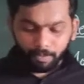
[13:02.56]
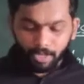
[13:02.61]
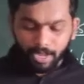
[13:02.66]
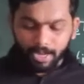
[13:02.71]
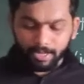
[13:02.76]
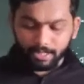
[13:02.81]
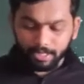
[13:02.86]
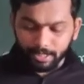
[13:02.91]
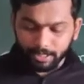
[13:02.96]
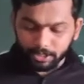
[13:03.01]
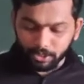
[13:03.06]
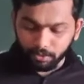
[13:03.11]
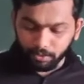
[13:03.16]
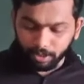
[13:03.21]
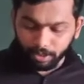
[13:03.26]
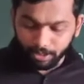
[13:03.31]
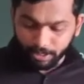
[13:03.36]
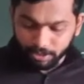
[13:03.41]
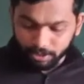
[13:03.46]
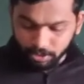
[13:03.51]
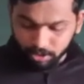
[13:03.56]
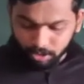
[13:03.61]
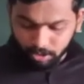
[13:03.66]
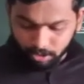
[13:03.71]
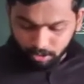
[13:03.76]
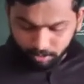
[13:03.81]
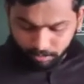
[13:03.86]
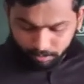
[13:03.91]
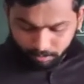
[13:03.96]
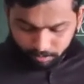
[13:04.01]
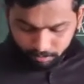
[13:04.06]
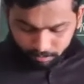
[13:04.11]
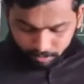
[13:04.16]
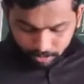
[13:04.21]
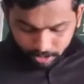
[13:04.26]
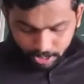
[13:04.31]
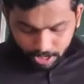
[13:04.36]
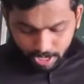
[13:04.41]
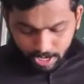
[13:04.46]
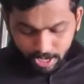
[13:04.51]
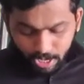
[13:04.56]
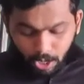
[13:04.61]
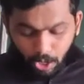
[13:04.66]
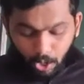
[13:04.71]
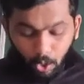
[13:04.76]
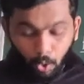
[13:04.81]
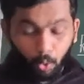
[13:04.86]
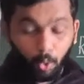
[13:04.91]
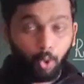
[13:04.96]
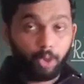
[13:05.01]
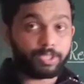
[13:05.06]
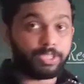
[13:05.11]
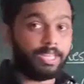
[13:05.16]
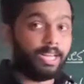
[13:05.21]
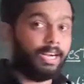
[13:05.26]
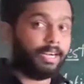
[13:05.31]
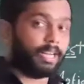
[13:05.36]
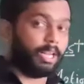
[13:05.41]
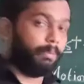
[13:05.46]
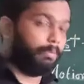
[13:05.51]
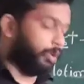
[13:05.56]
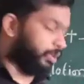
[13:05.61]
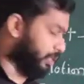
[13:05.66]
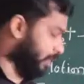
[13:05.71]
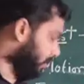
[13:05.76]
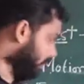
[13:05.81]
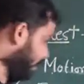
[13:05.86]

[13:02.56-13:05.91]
And the next one is oscillatory motion.